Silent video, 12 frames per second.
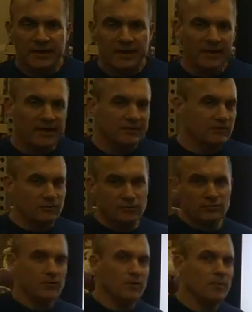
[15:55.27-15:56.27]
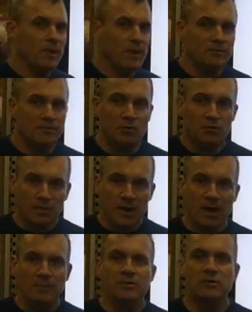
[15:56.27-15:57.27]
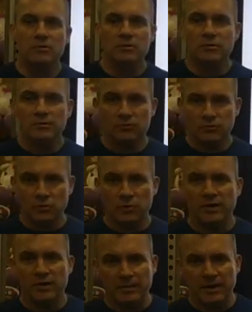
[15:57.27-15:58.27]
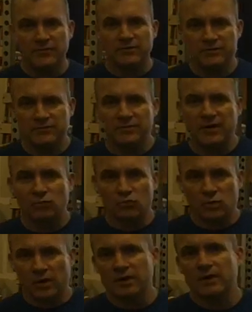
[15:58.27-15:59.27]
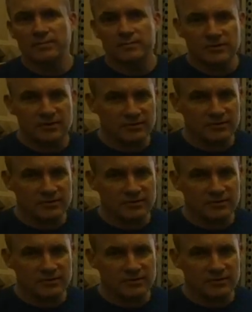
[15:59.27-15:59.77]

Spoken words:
And this was a very most popular tweet about this event running up to the